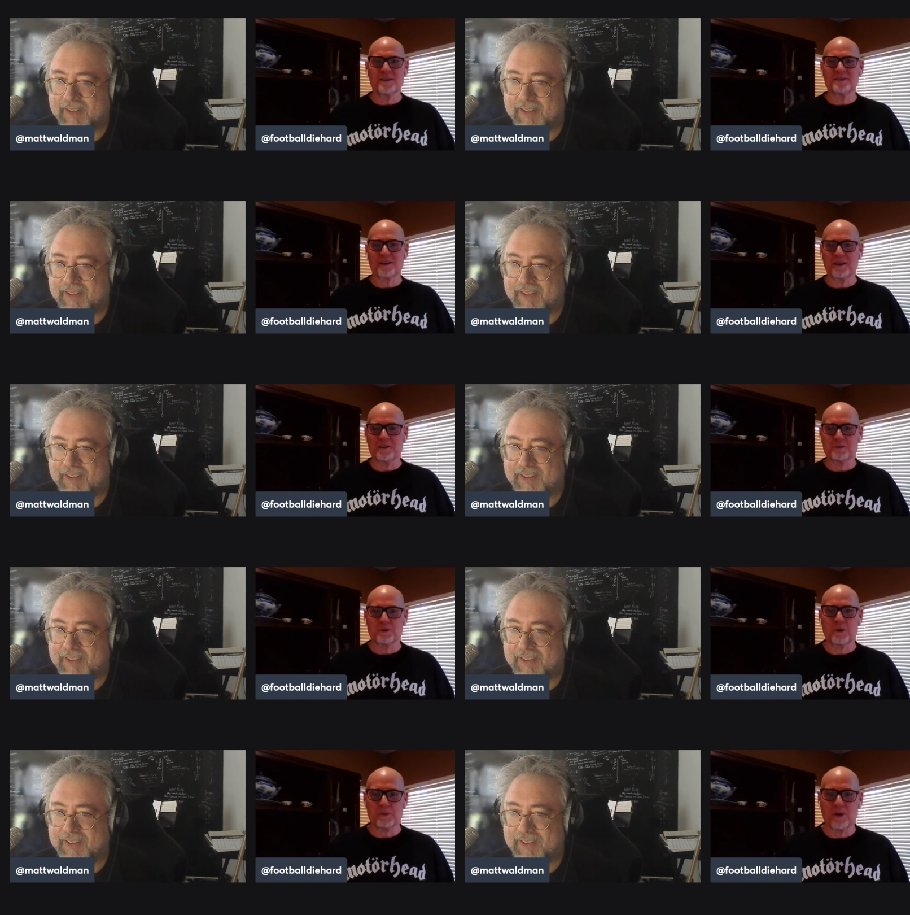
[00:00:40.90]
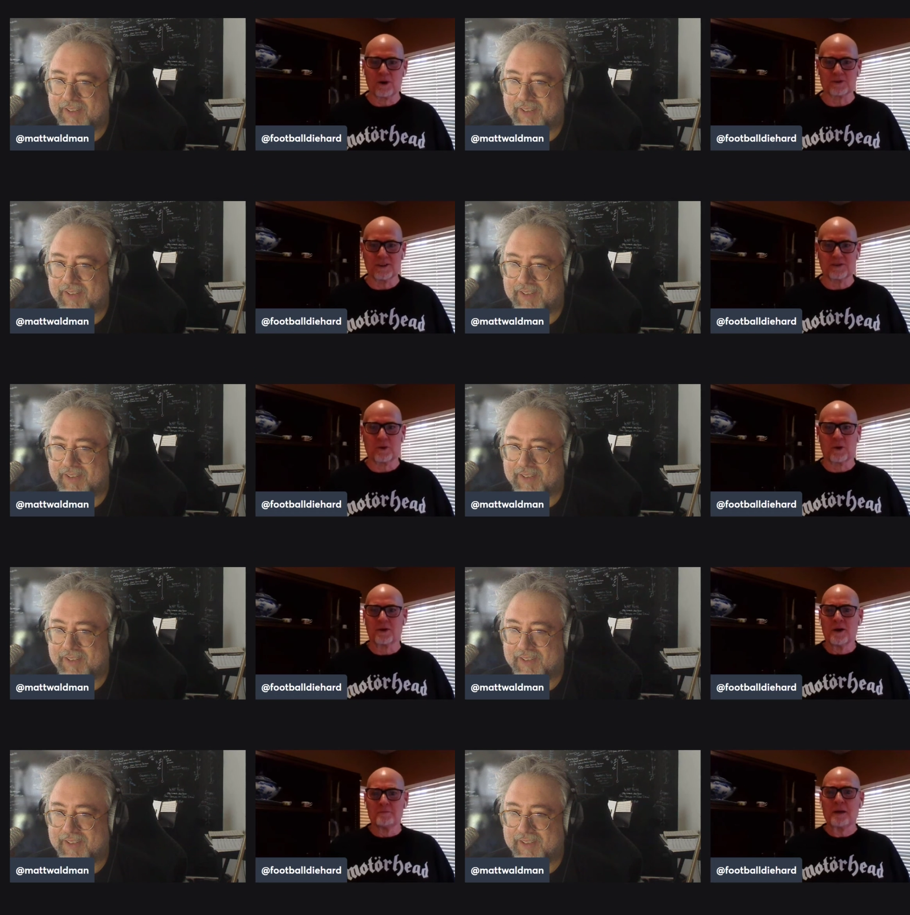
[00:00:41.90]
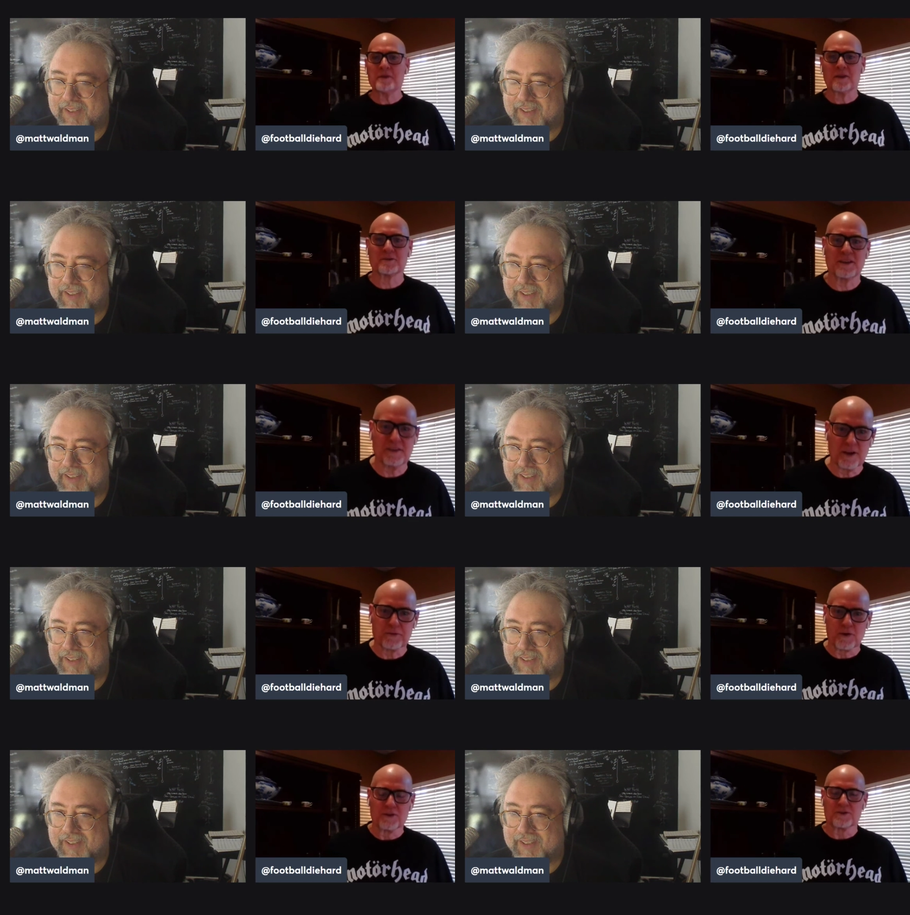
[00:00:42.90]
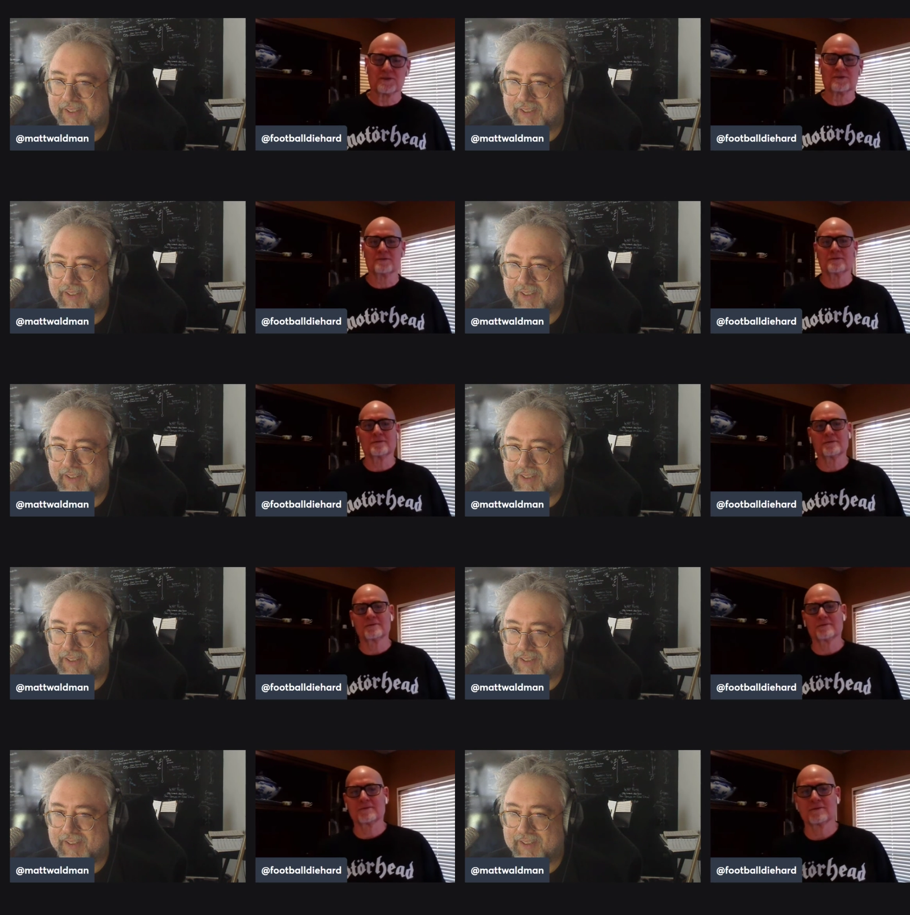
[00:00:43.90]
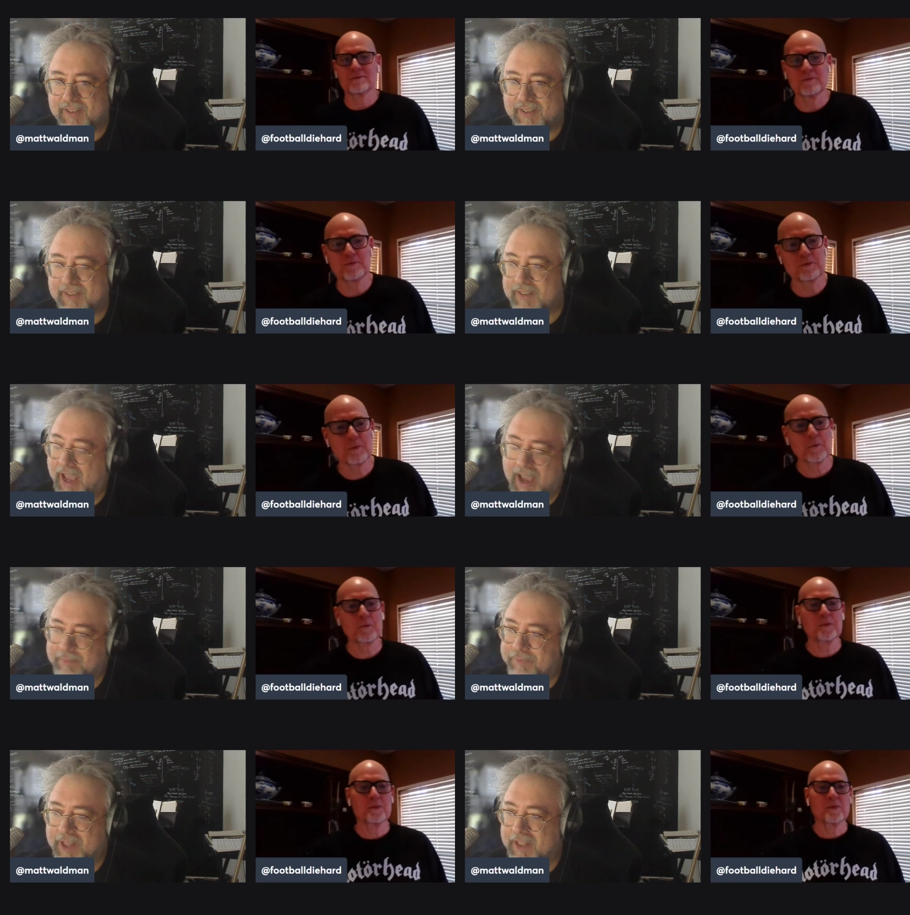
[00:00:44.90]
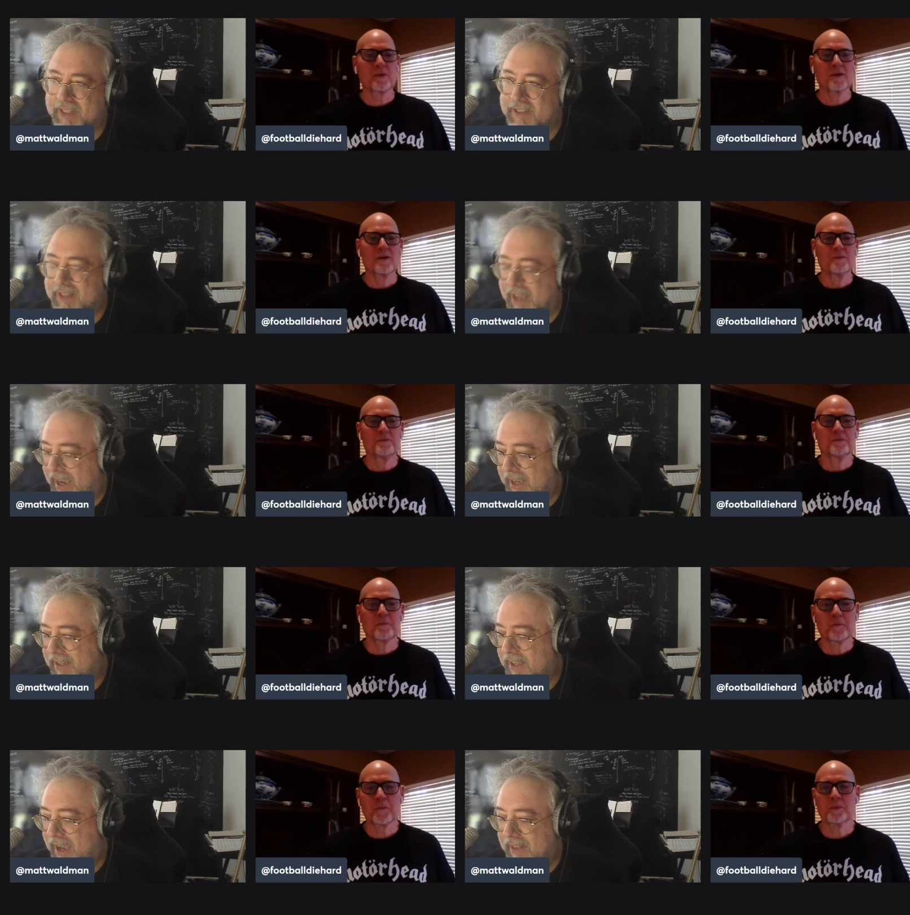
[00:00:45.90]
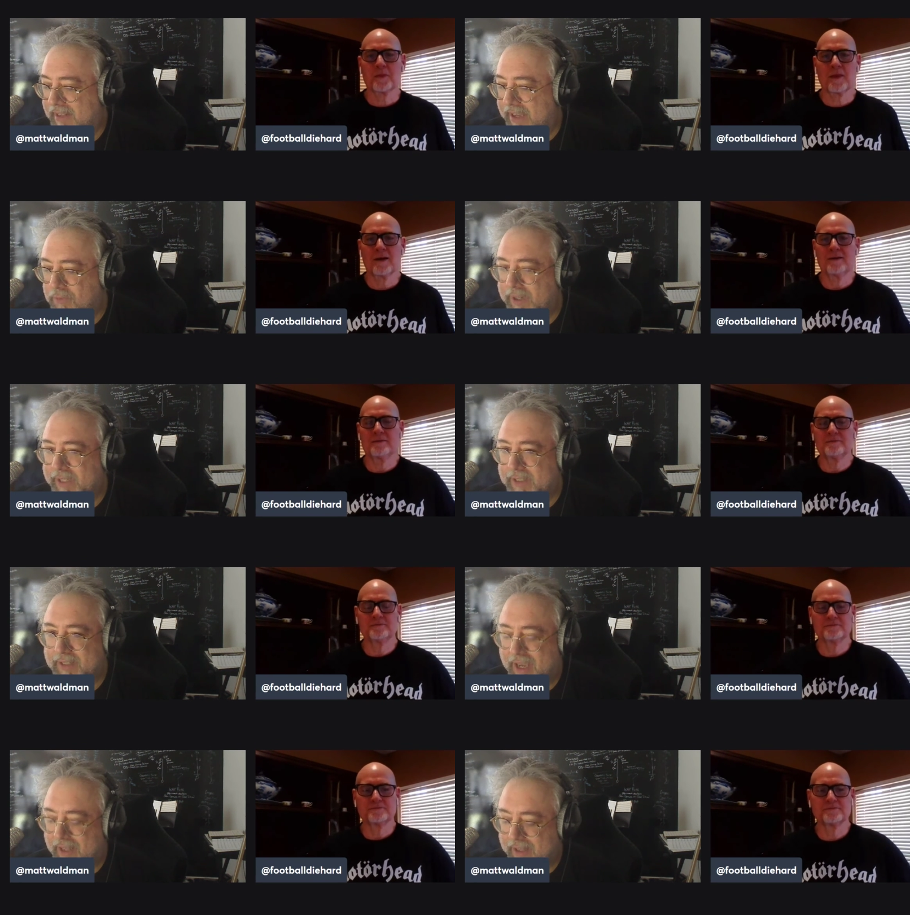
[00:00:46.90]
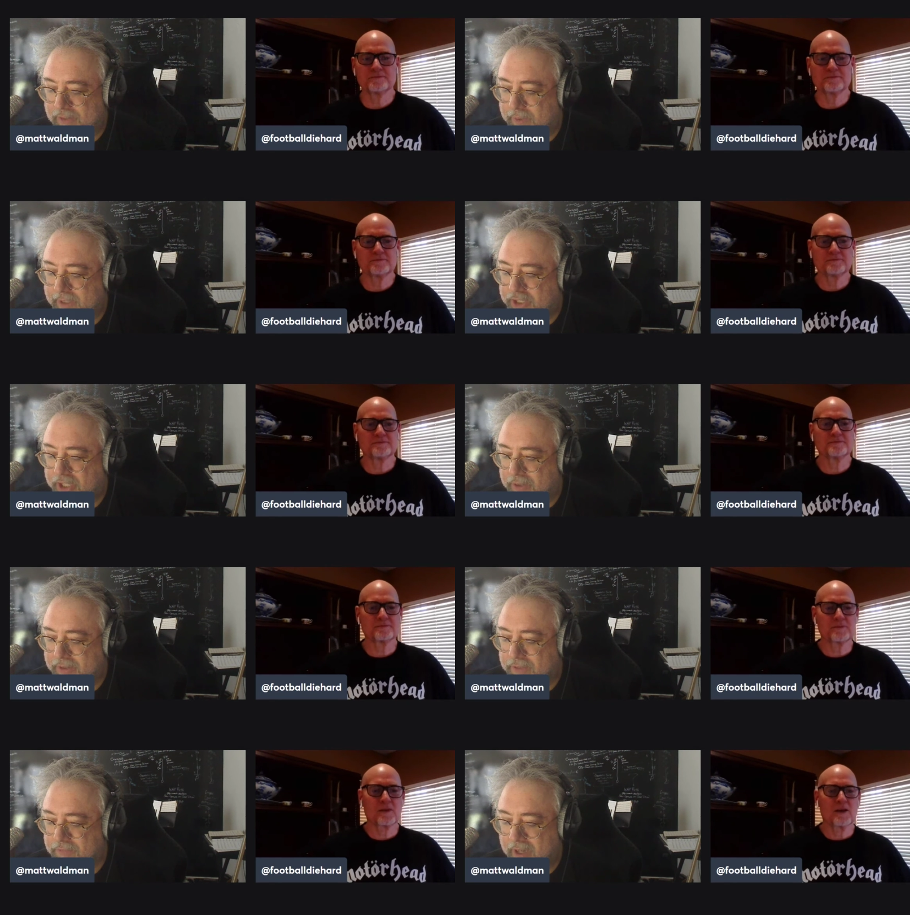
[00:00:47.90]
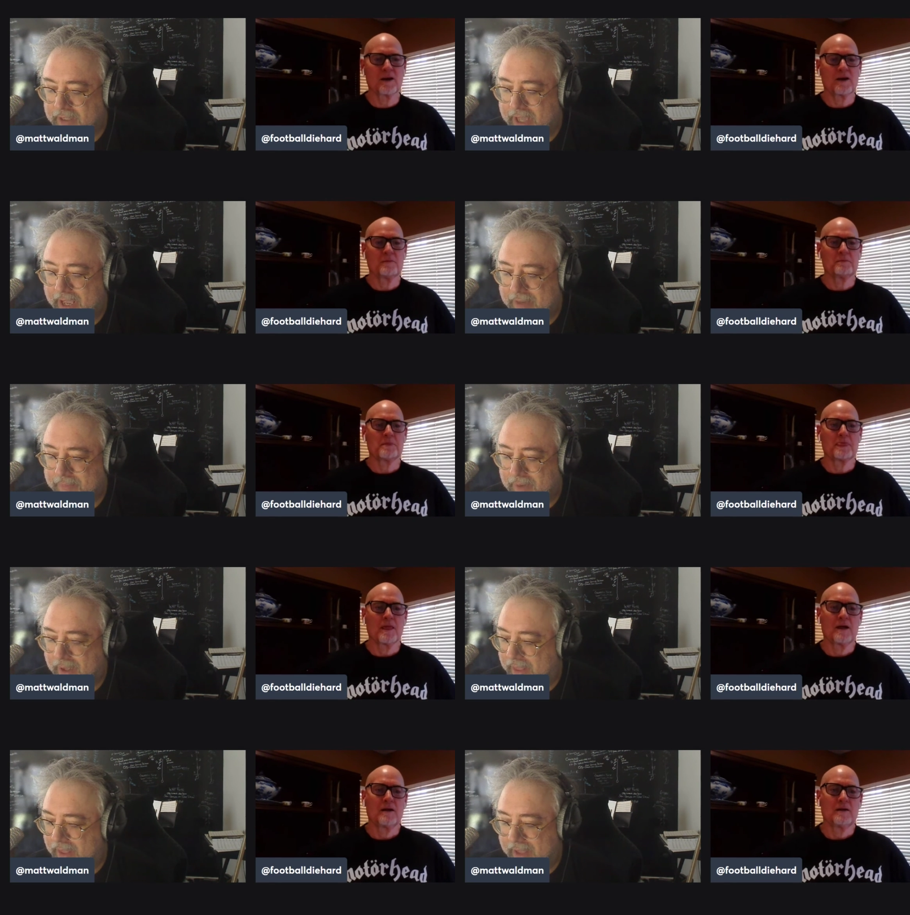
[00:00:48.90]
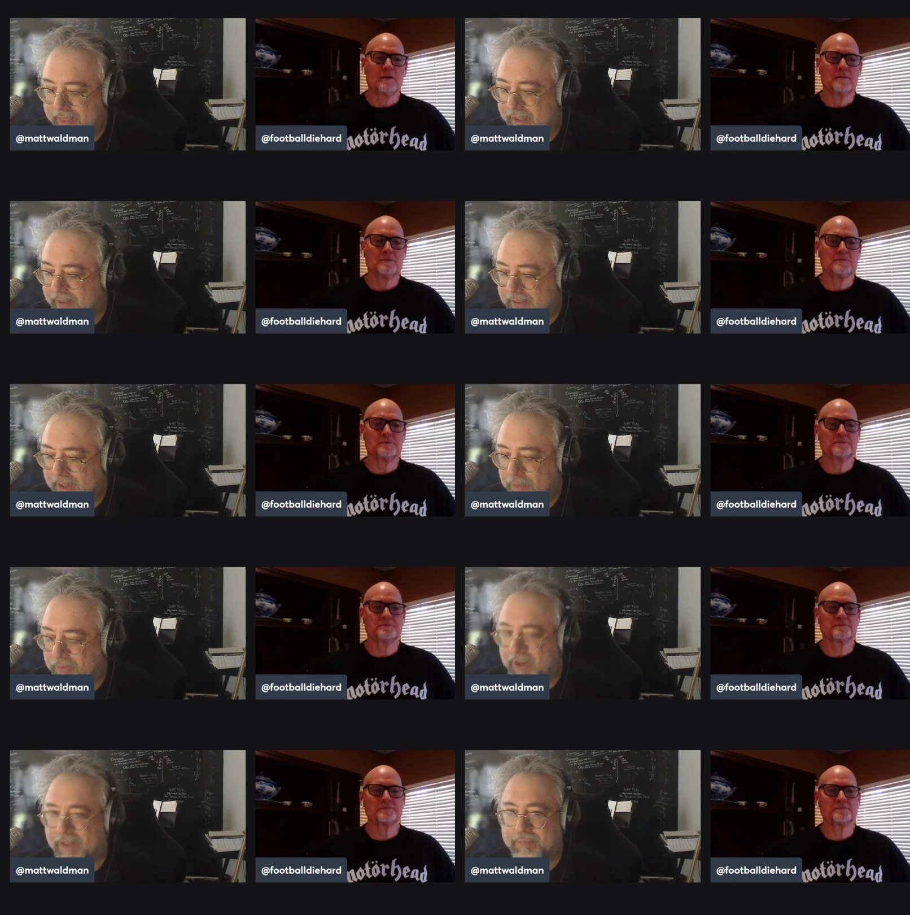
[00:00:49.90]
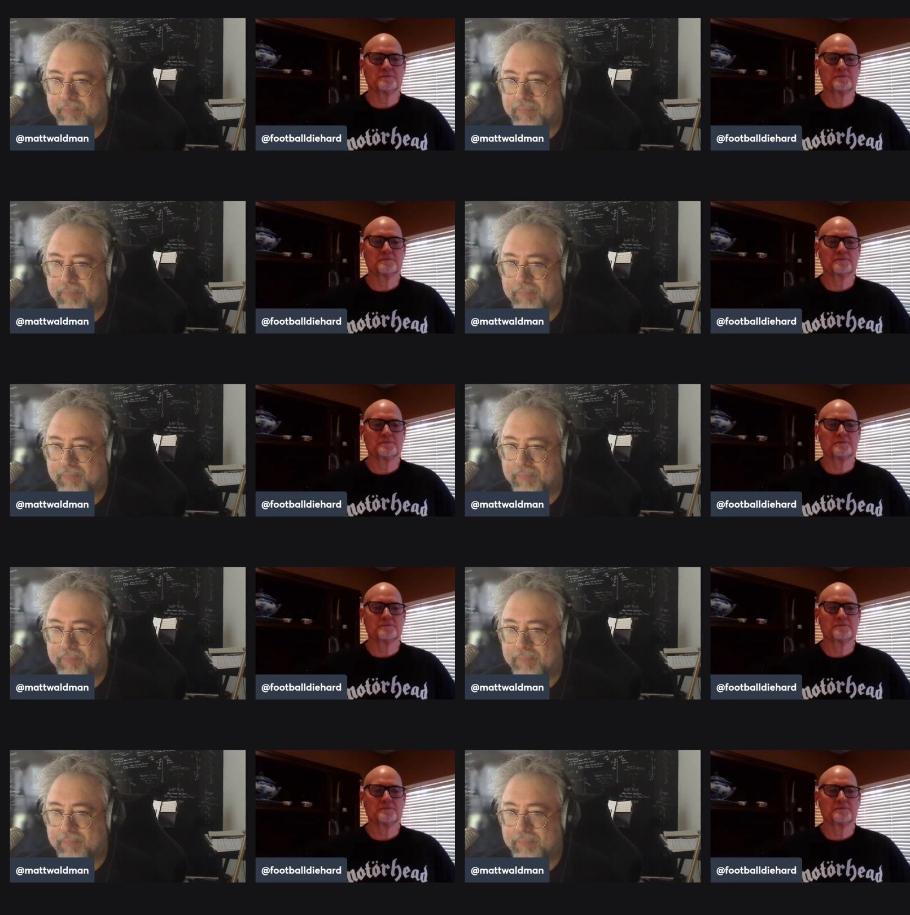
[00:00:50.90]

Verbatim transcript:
Speaker 1: His Achilles was only partially torn. Maybe there's a difference.
Speaker 2: Yeah, I'm feeling it. I I liked what he I liked what he showed in the run game. I I think that there was enough